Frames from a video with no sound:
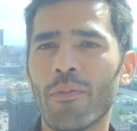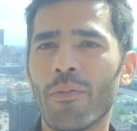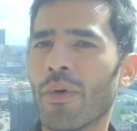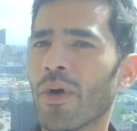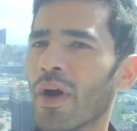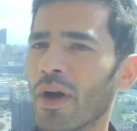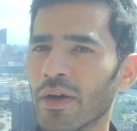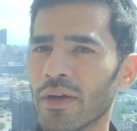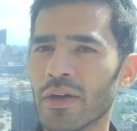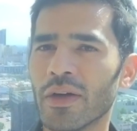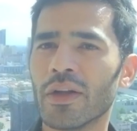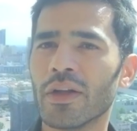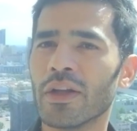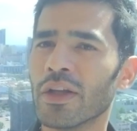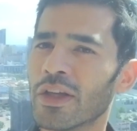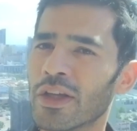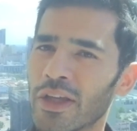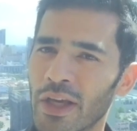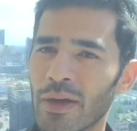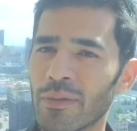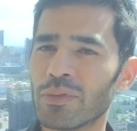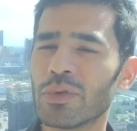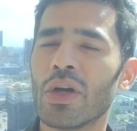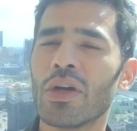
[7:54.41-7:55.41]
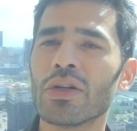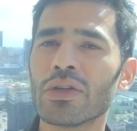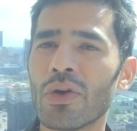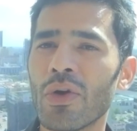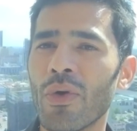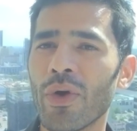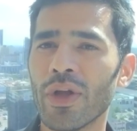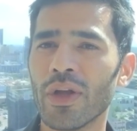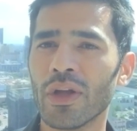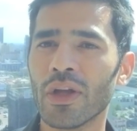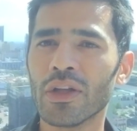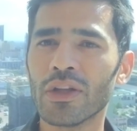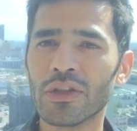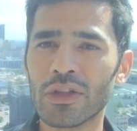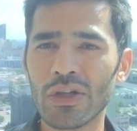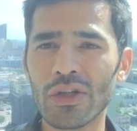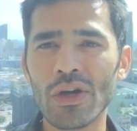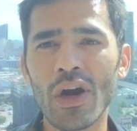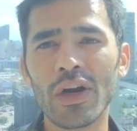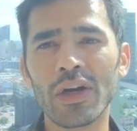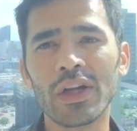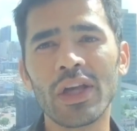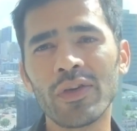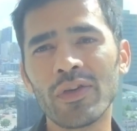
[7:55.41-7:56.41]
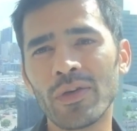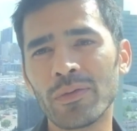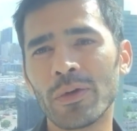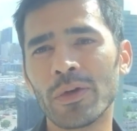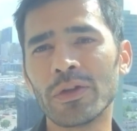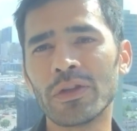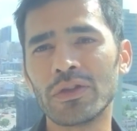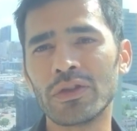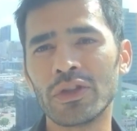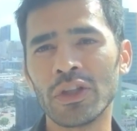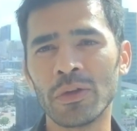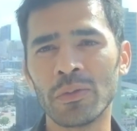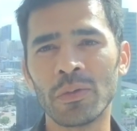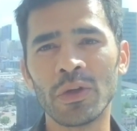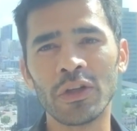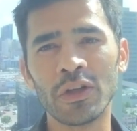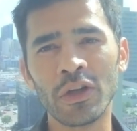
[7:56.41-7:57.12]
but he kept on going. He did not give up on the dream.